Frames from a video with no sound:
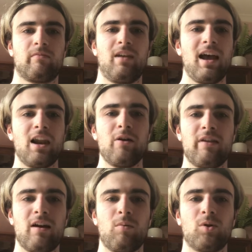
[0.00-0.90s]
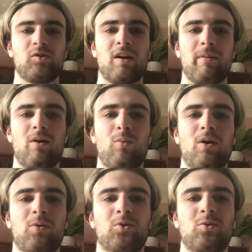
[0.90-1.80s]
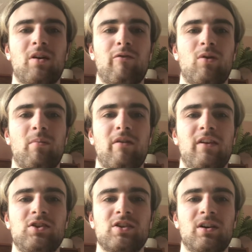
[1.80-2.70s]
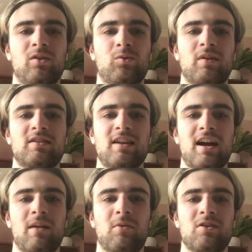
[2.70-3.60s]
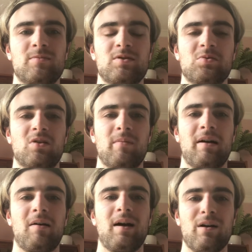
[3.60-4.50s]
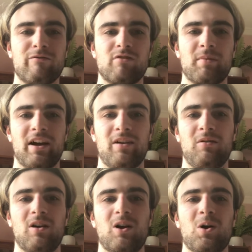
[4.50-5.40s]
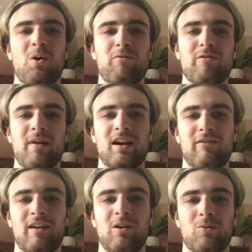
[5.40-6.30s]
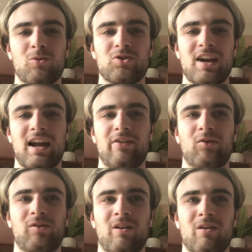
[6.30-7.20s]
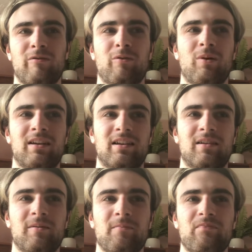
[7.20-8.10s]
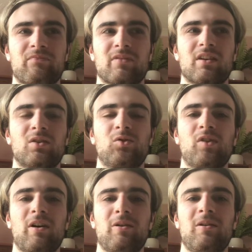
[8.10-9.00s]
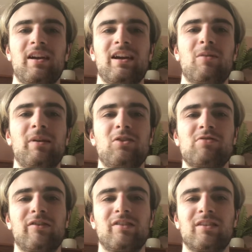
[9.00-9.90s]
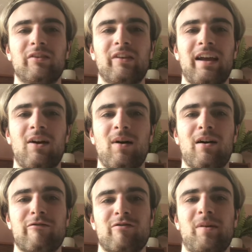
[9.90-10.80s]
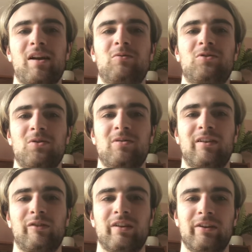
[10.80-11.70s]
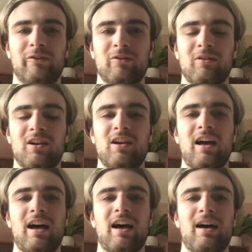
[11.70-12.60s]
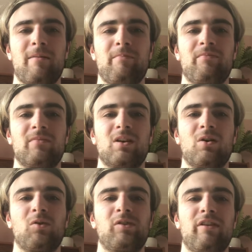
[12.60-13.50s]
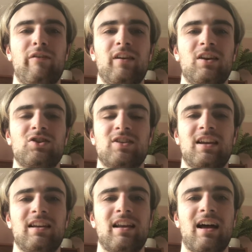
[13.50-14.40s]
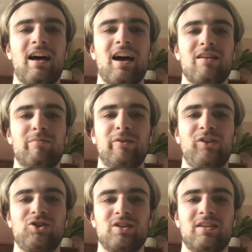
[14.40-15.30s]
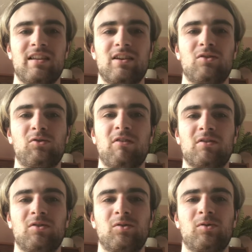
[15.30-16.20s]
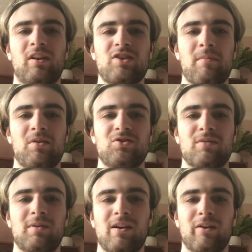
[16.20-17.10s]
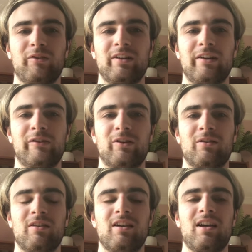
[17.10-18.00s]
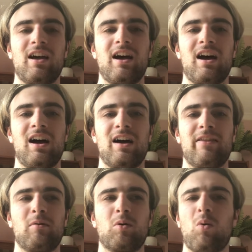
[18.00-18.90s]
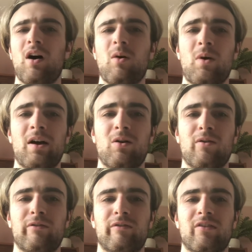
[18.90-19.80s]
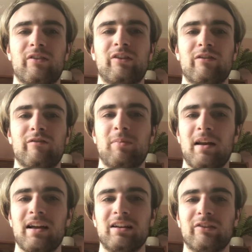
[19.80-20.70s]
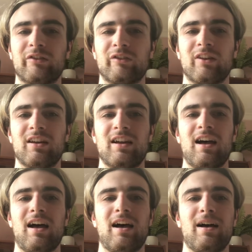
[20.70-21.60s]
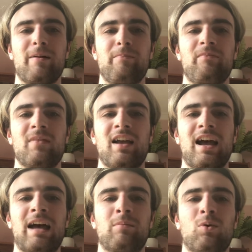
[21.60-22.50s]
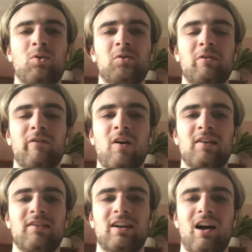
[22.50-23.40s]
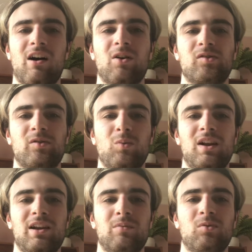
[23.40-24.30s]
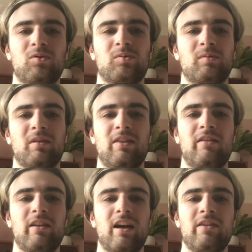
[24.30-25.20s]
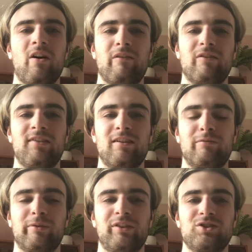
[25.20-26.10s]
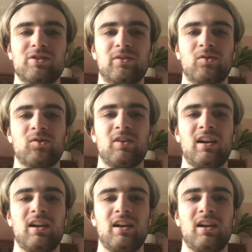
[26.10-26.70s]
Hello there, what's up, and welcome to another one of my videos where today I'm going to be talking about Alfa Romeo off the back of their launch at the start of the week. So it'll be interesting to see how Alfa Romeo do this season. Obviously, they finished in 8th position in the Constructors' Championship last season. They were quite a way off 7th place, and more so fighting Haas and Williams in the 9th and 10th positions.